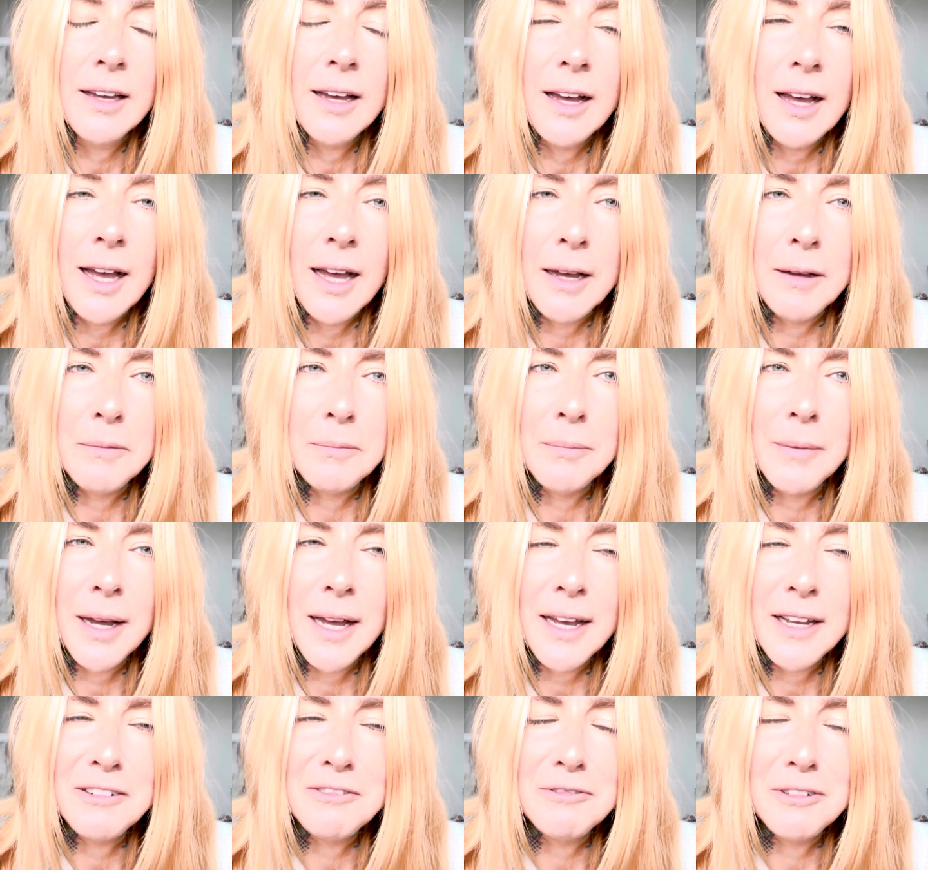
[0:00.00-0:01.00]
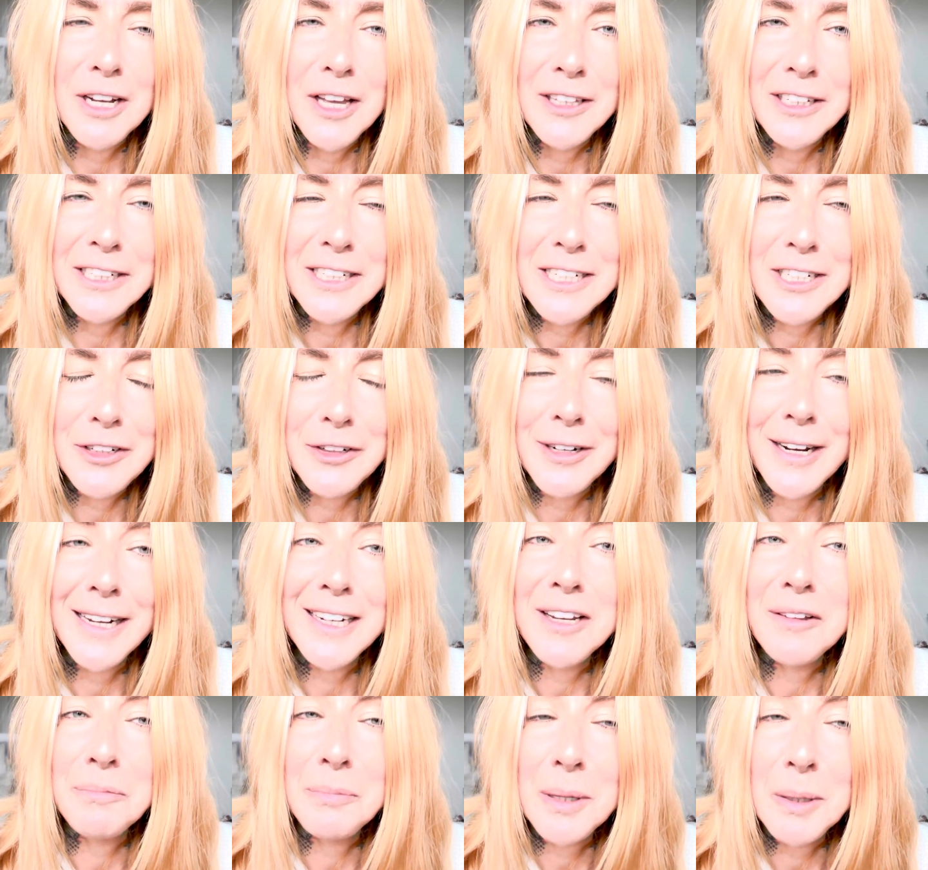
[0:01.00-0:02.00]
I rather
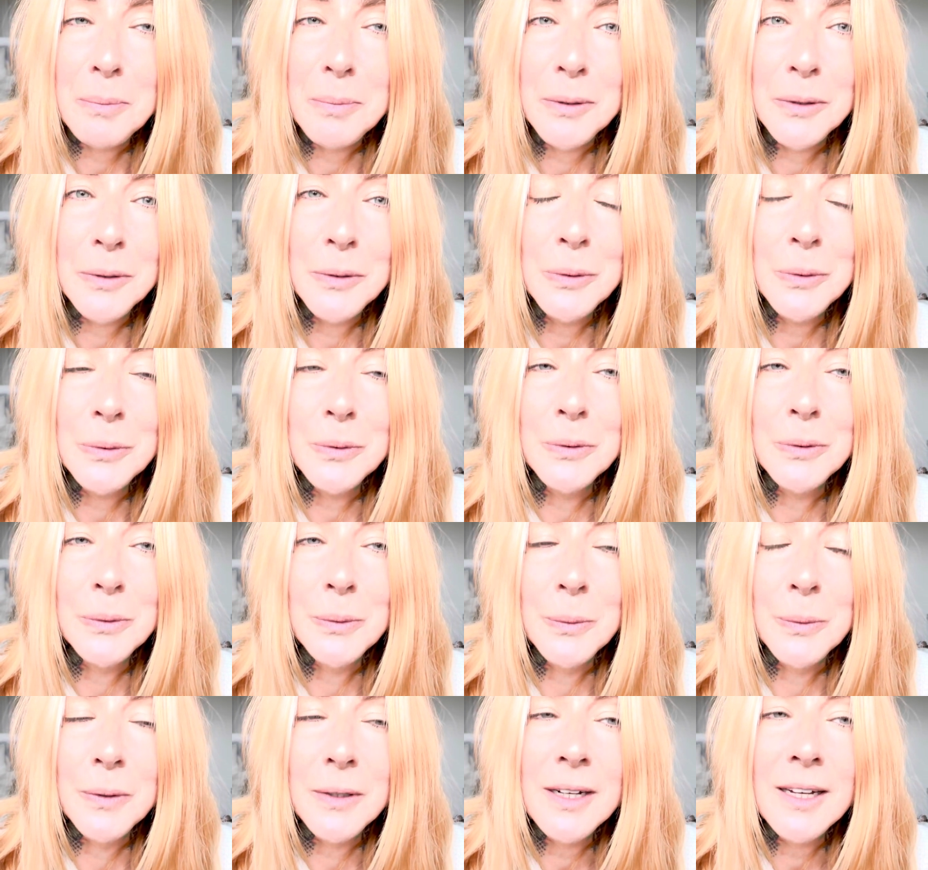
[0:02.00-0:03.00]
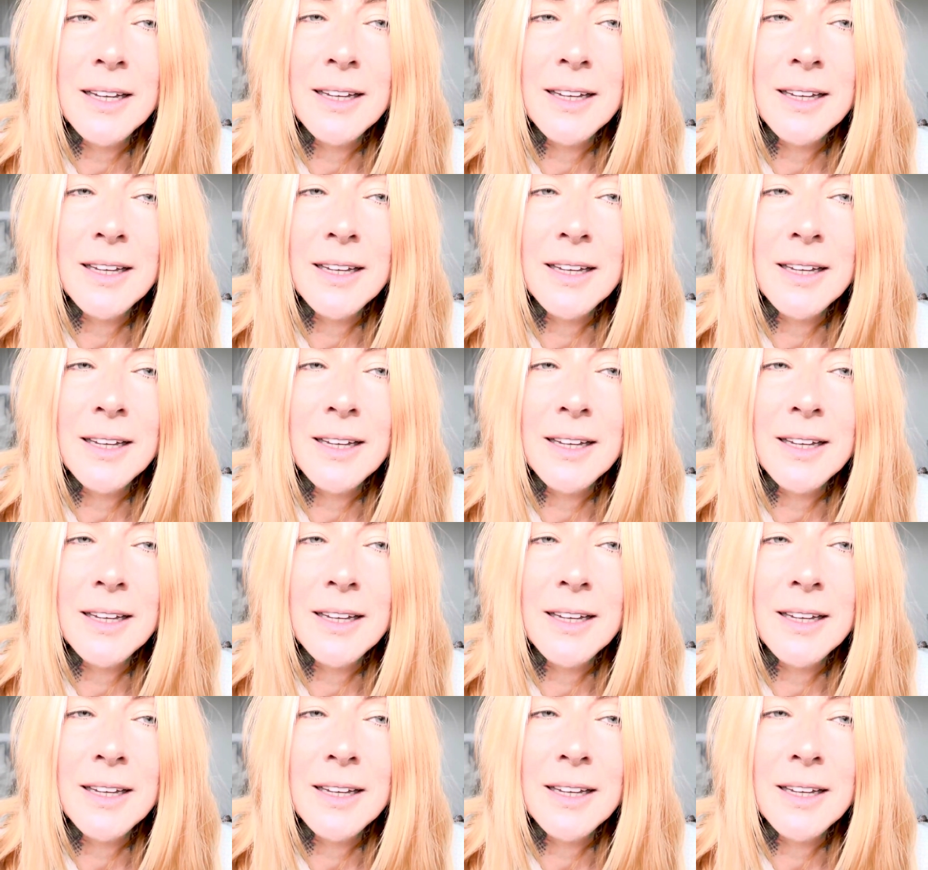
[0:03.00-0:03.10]
attracted people who